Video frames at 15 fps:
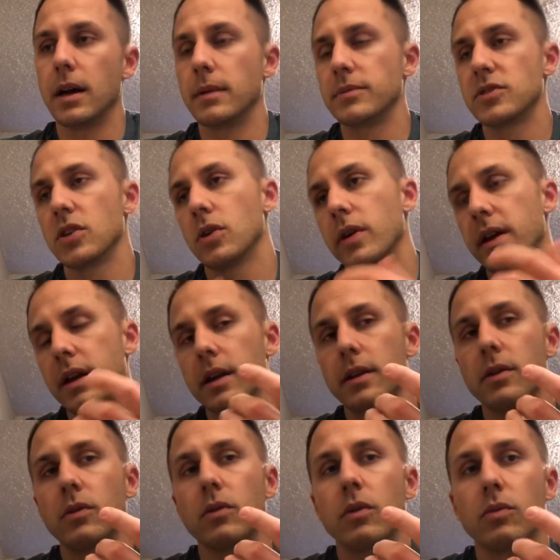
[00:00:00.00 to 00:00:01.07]
So it
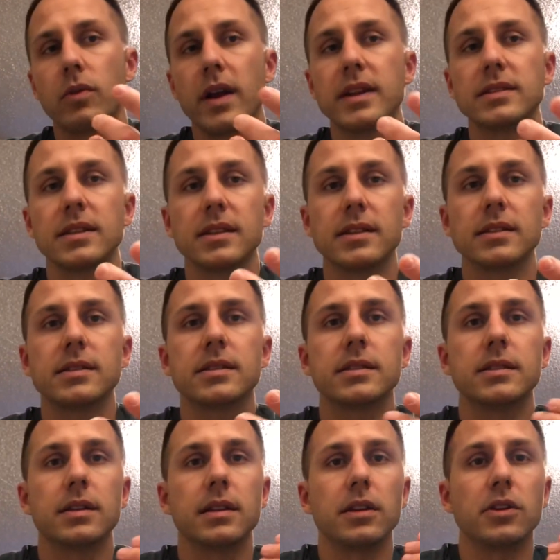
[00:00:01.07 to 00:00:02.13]

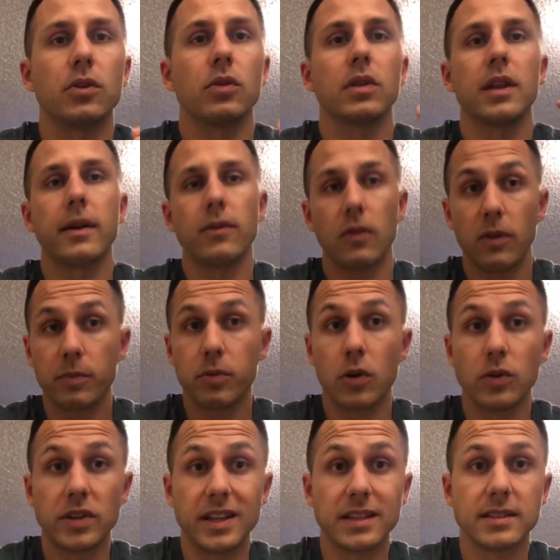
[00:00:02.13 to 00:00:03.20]
raises your level of
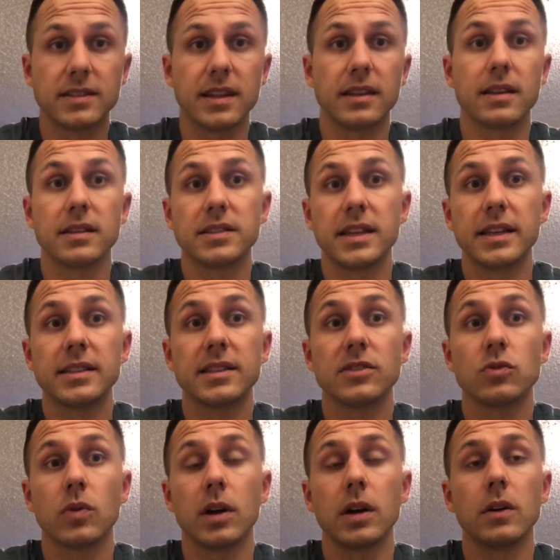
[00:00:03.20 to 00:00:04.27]
protein synthesis as
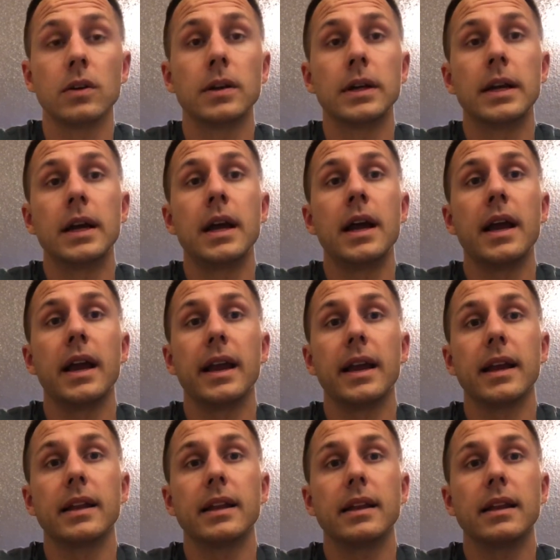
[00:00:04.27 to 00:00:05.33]
well,
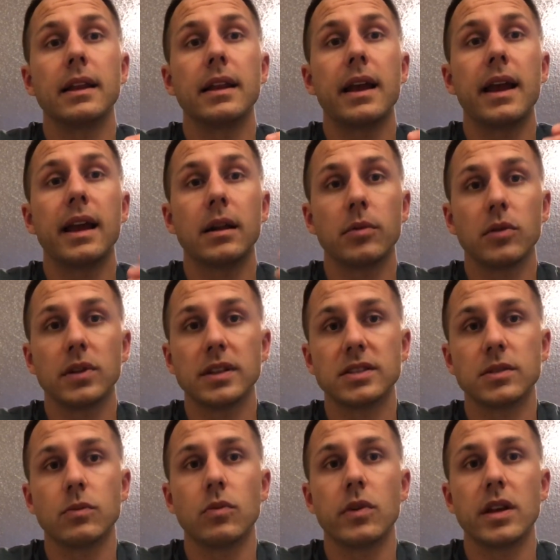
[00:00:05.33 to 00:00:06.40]
and
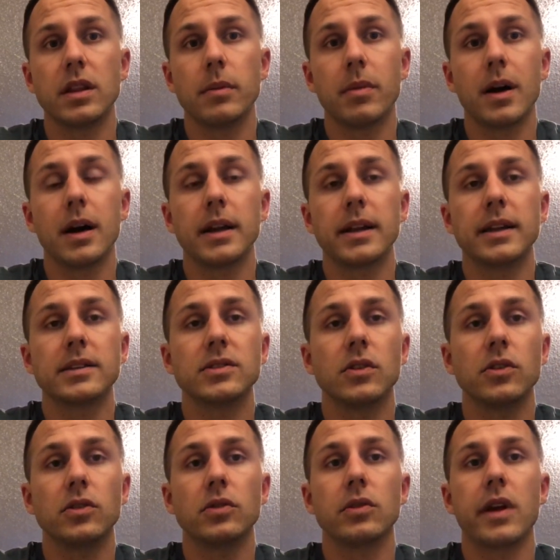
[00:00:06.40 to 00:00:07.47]
anabolism in the body, so
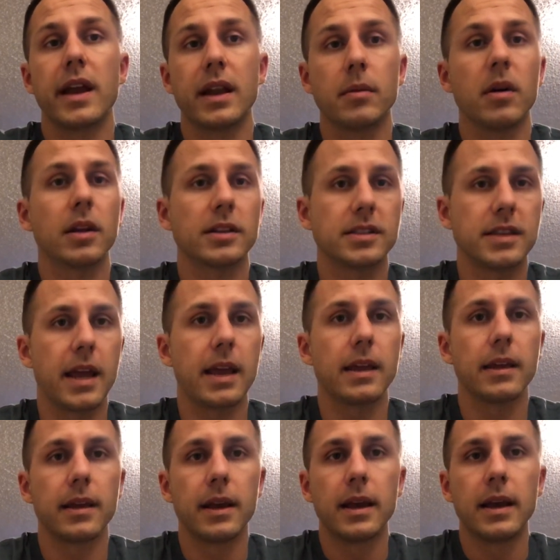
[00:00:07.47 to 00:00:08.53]
anabolic state.